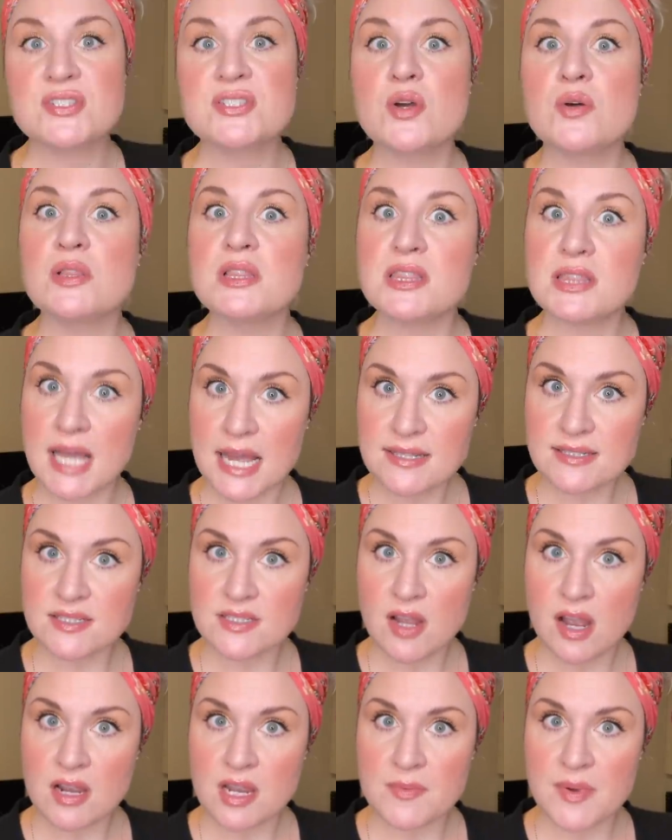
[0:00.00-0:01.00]
So let's
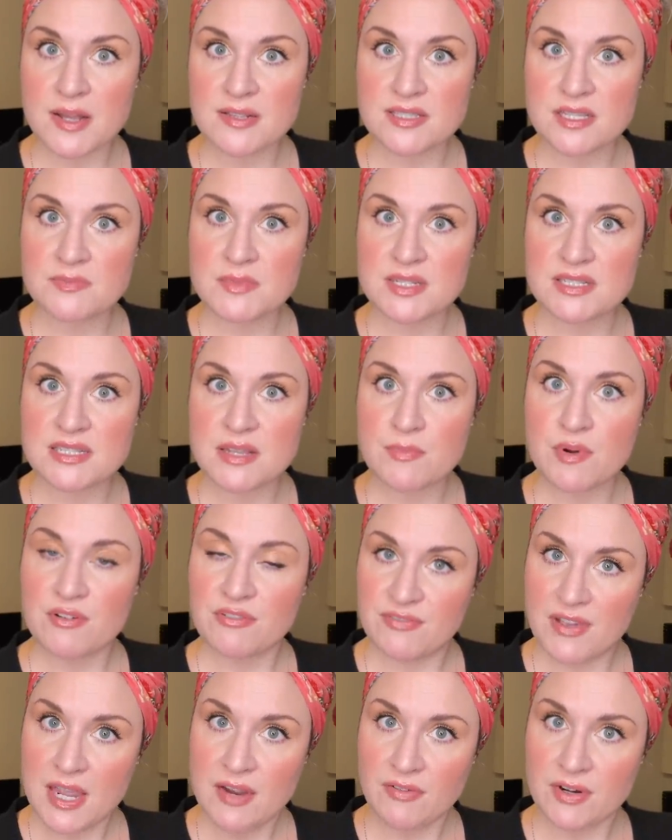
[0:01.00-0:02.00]
talk about some December
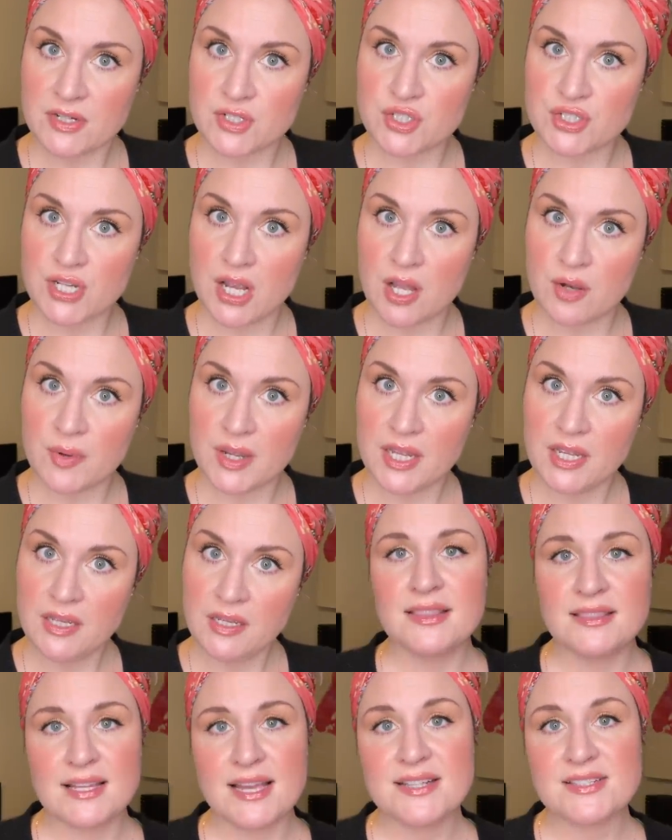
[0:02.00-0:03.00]
favorites, shall
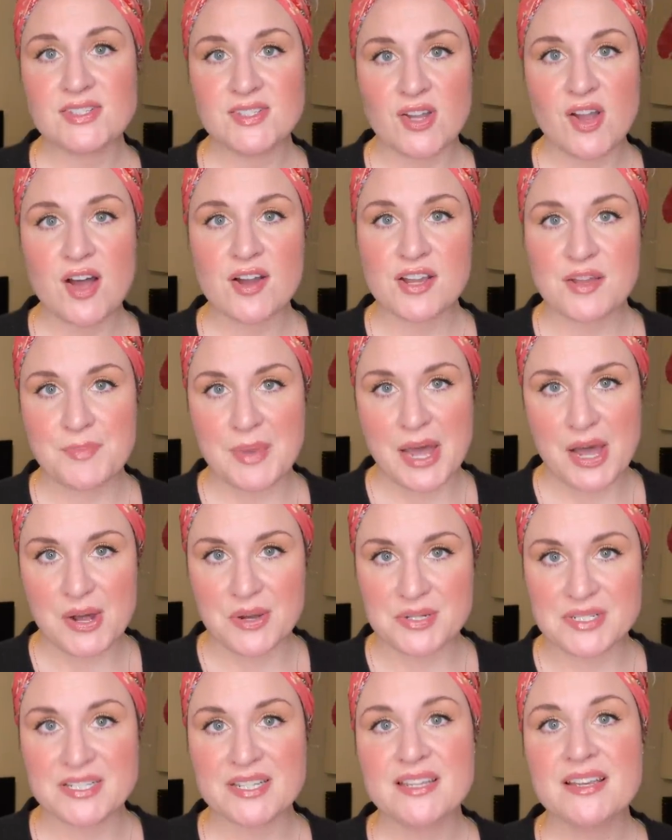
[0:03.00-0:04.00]
we? Let's talk
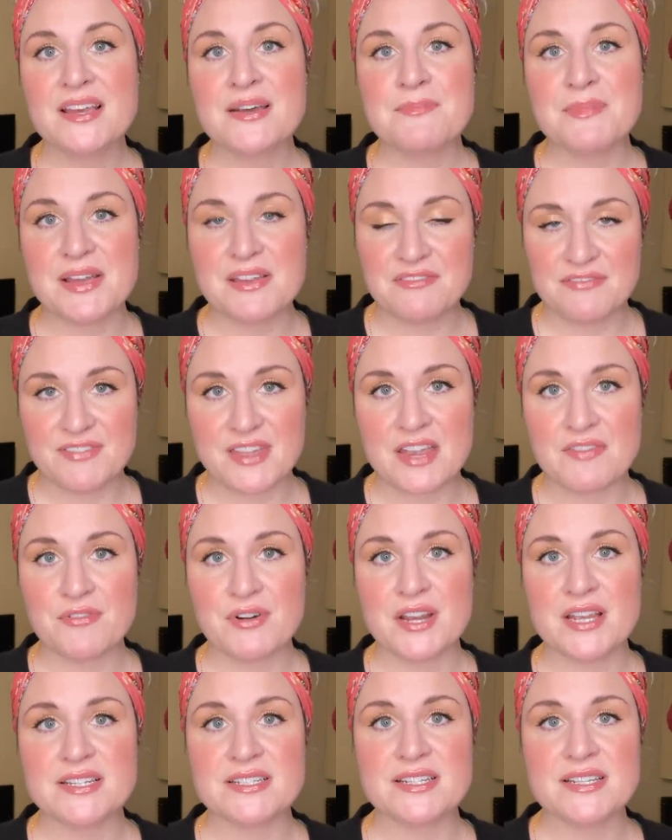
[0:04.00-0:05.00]
about my
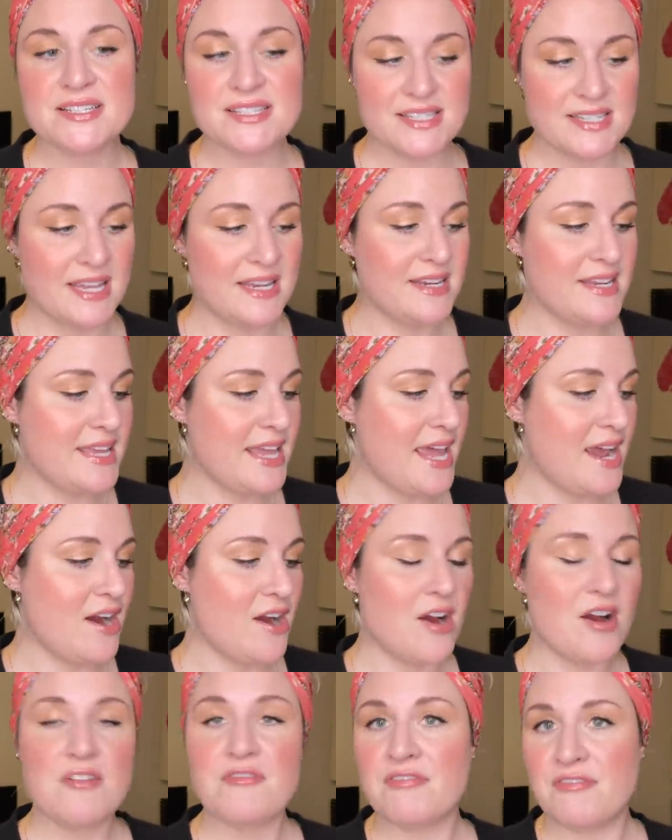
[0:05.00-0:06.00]
favorite
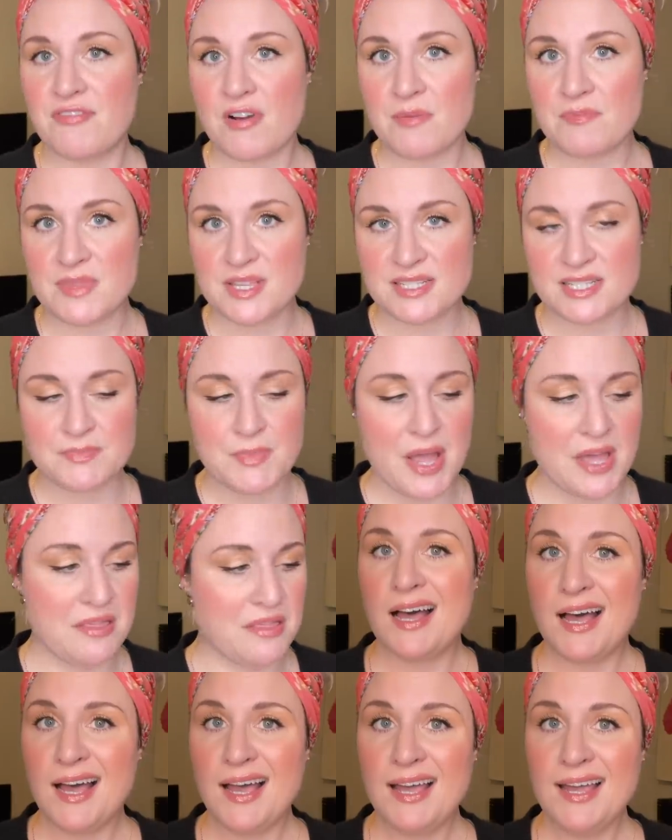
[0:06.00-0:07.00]
skincare from this
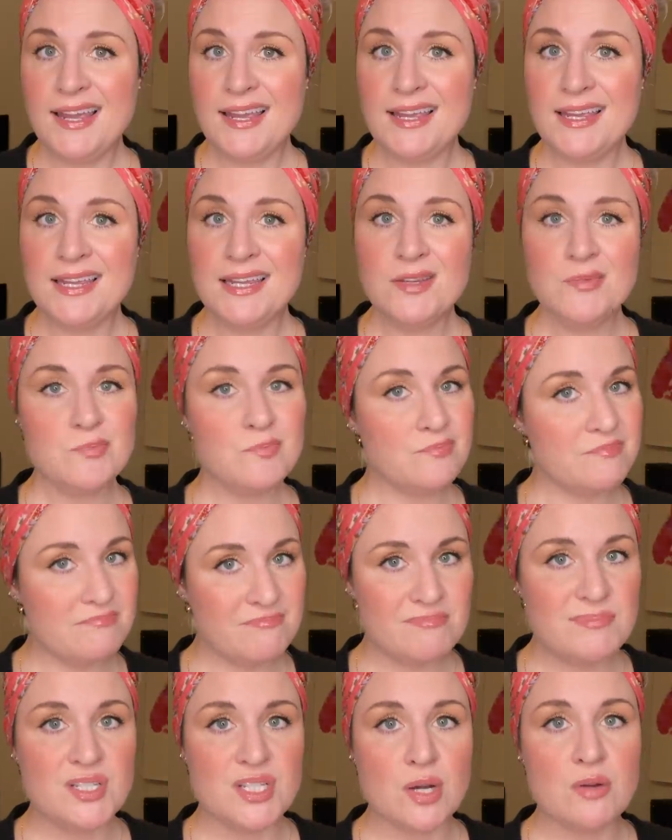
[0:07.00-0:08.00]
month. I
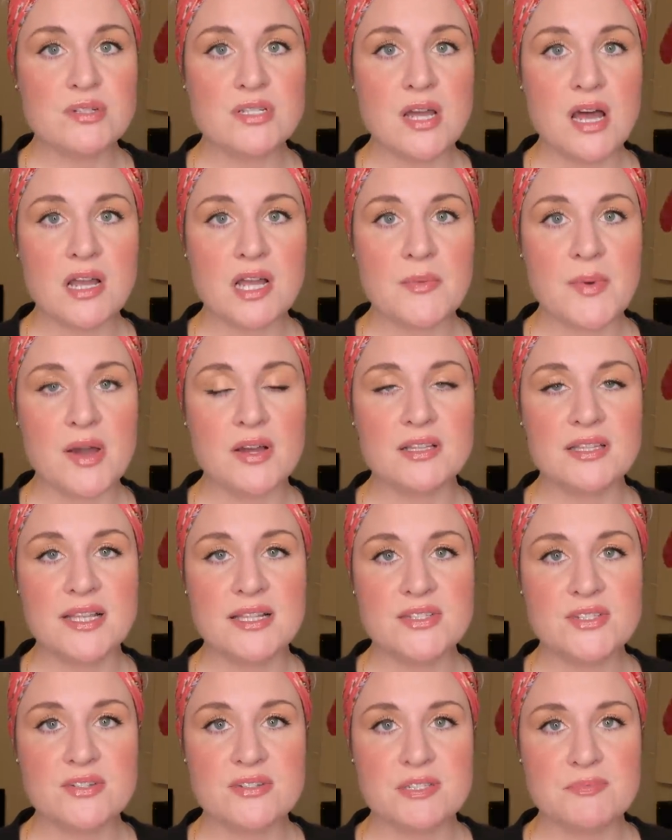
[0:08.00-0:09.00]
don't talk about
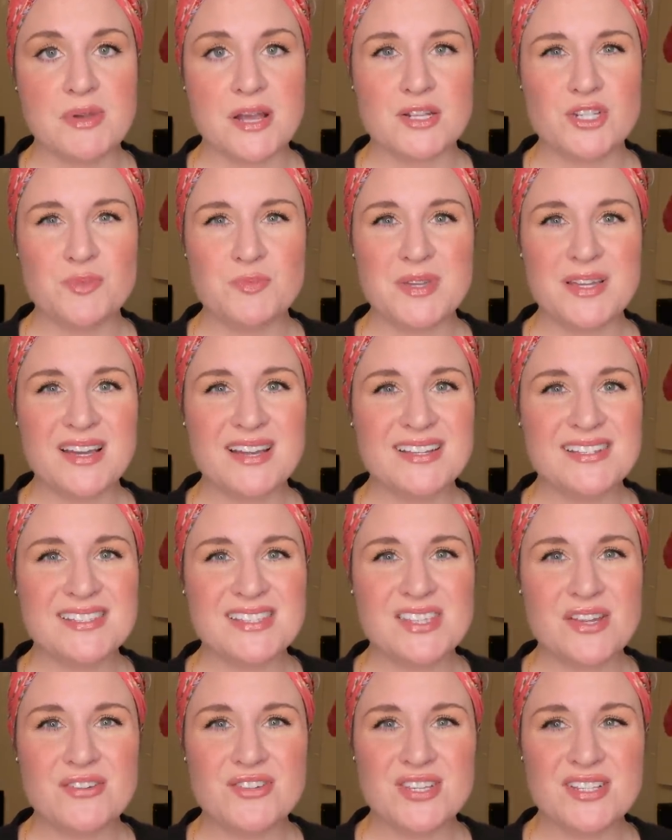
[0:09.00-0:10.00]
cleansers much
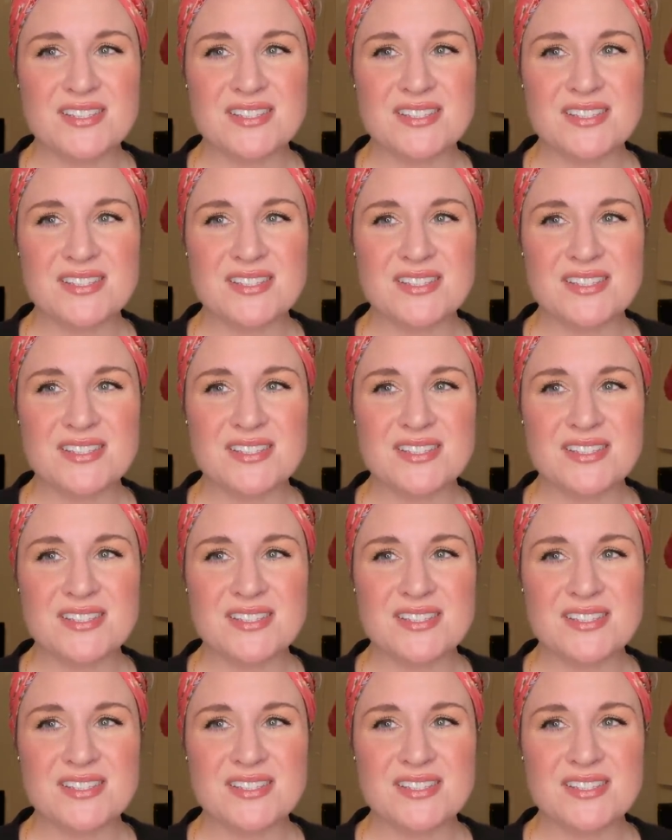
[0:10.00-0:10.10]
because they're